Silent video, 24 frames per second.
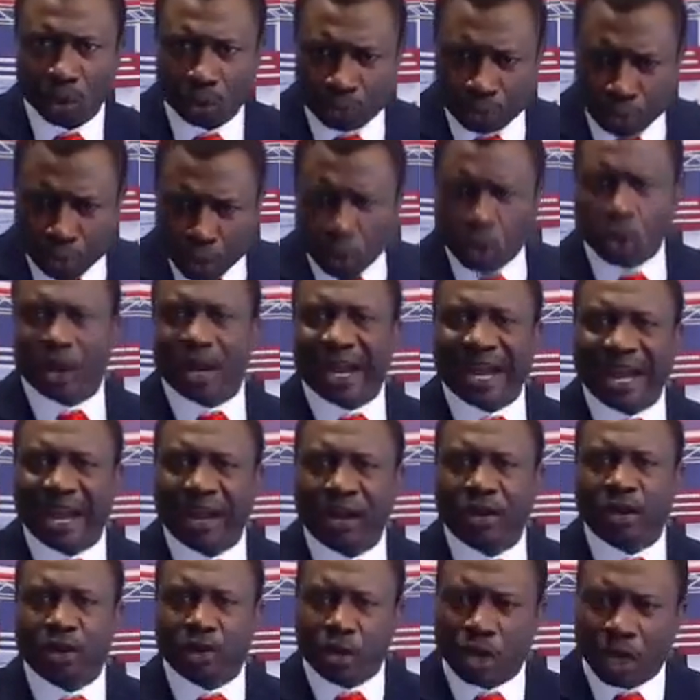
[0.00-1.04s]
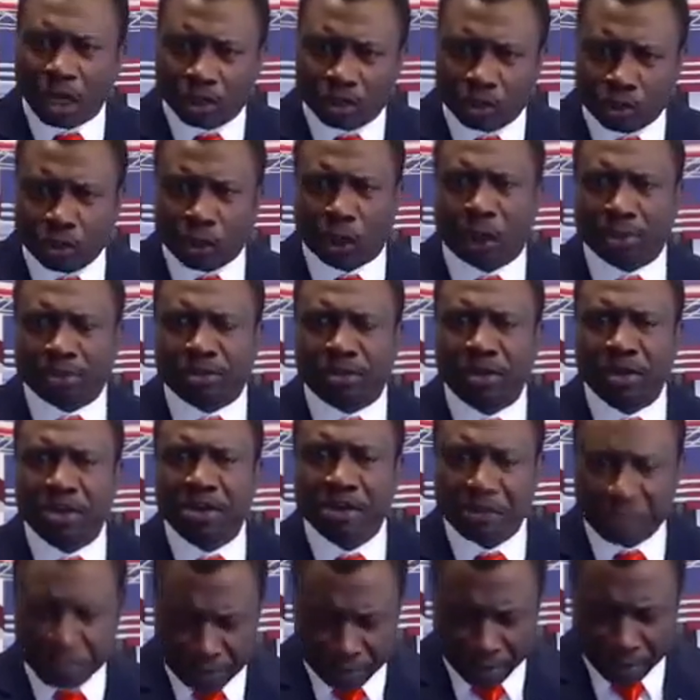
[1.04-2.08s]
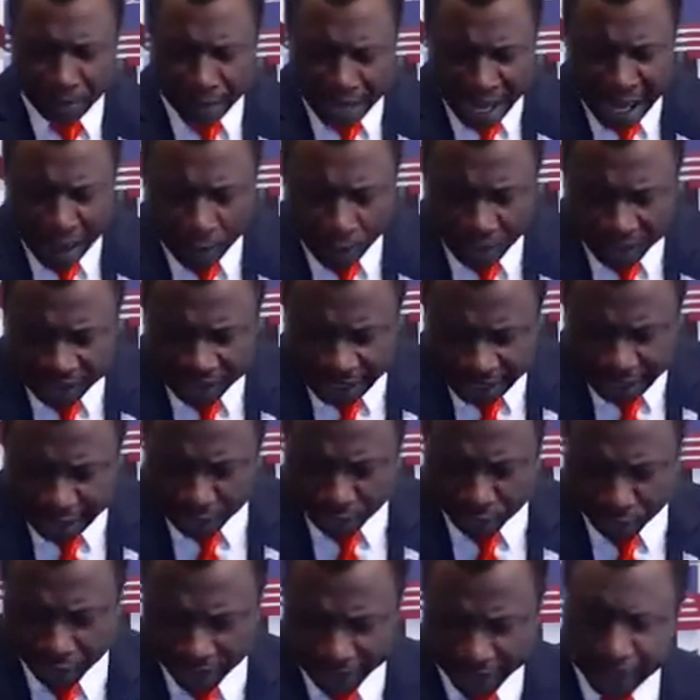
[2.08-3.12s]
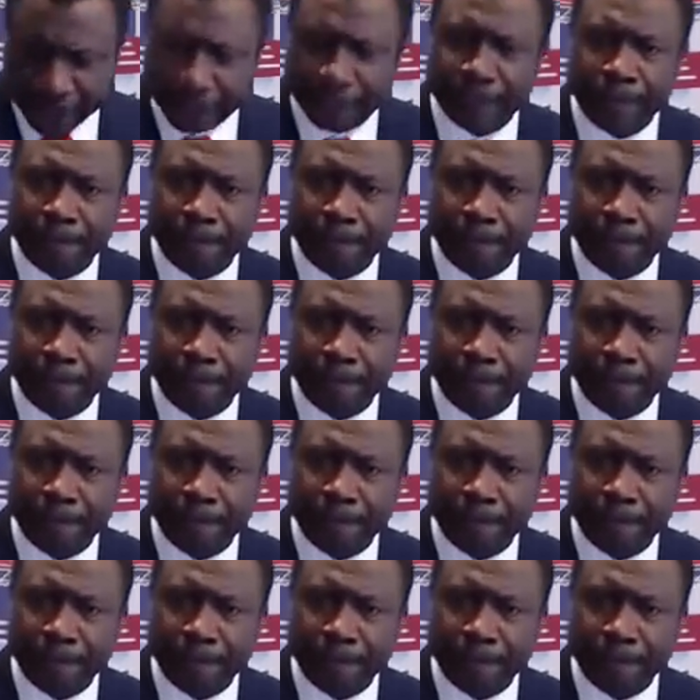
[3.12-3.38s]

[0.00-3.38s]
Pull out your troops from our territory.